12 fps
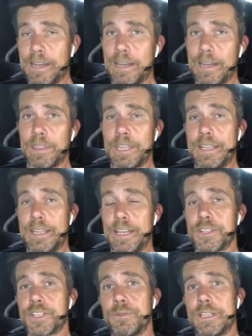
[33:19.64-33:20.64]
The
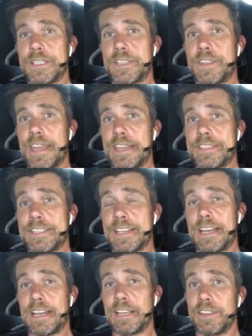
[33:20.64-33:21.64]
issue is that
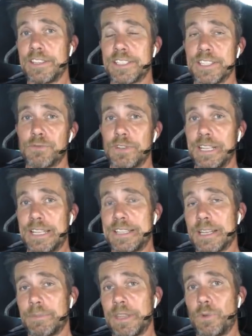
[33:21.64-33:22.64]
this is really
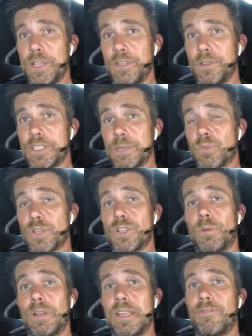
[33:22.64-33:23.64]
something we're using
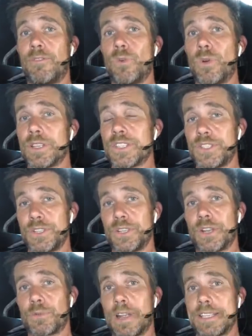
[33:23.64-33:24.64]
predominantly for
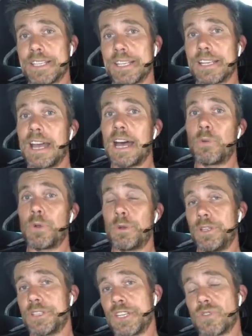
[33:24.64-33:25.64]
circuit racing, where
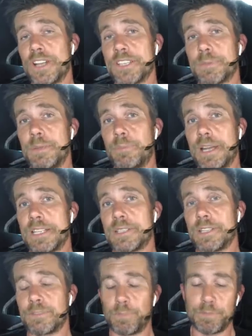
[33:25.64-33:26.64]
we're using ground speed
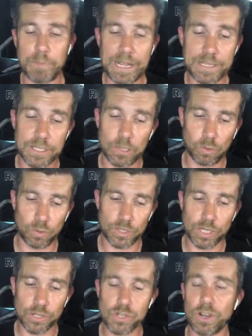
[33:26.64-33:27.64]
based
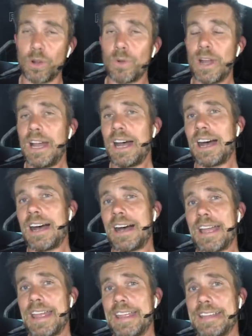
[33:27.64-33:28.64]
launch control,
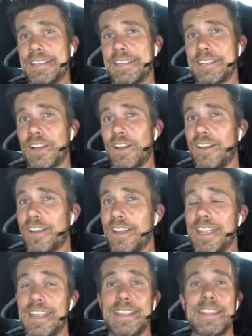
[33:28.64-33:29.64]
and
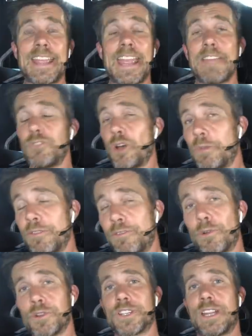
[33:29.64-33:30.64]
I have not been
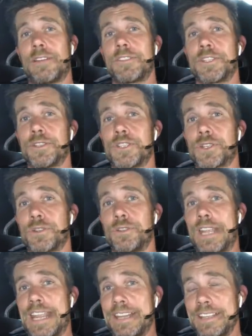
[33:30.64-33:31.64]
fortunate enough to
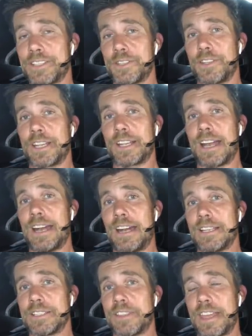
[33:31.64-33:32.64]
tune any circuit
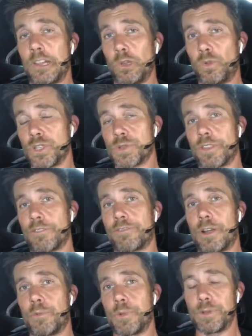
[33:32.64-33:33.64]
cars that launch with the
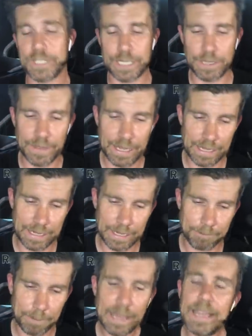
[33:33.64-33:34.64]
front wheels in the
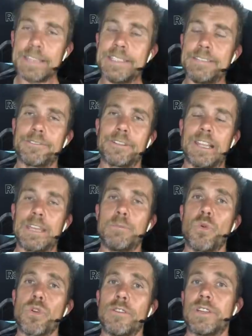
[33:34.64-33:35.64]
air. Definitely
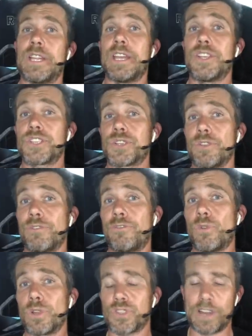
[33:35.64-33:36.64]
more of an issue
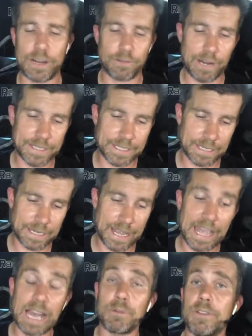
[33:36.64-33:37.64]
for drag racing.
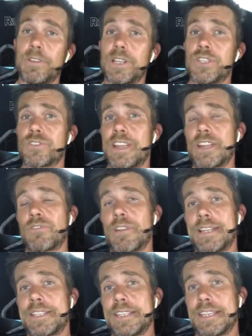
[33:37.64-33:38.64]
However, drag
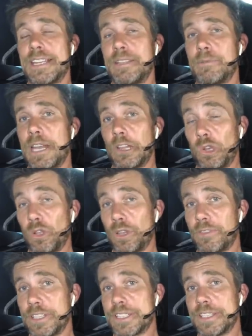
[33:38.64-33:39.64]
racing in a
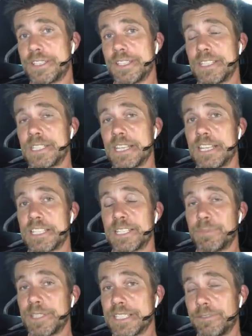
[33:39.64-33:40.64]
lot of instances
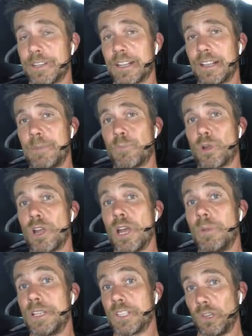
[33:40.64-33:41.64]
specifically
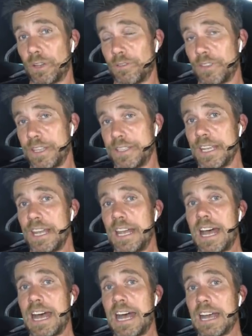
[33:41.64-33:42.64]
prohibits a lot of these
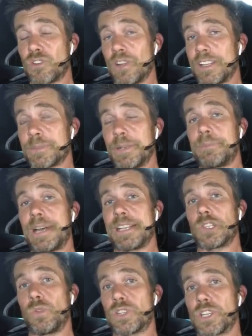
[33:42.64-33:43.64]
ground speed
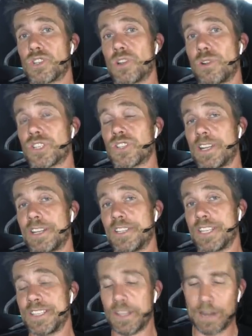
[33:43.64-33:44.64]
based launch control
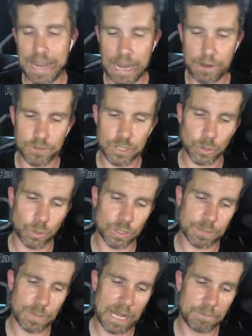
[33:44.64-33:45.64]
strategies that I have
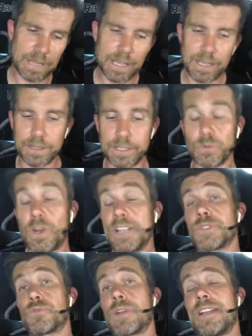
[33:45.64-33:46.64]
talked about. There's
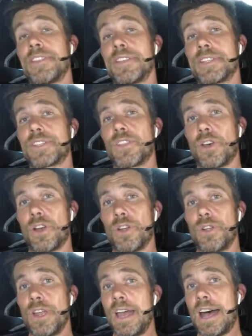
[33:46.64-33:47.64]
ways around this
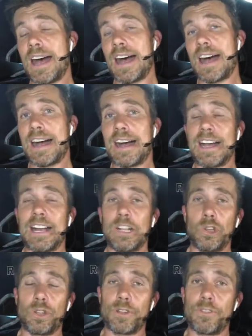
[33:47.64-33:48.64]
though.
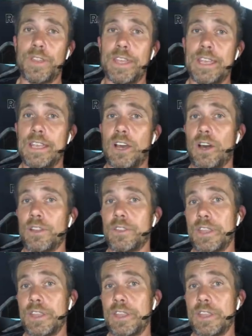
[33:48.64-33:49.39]
A lot of the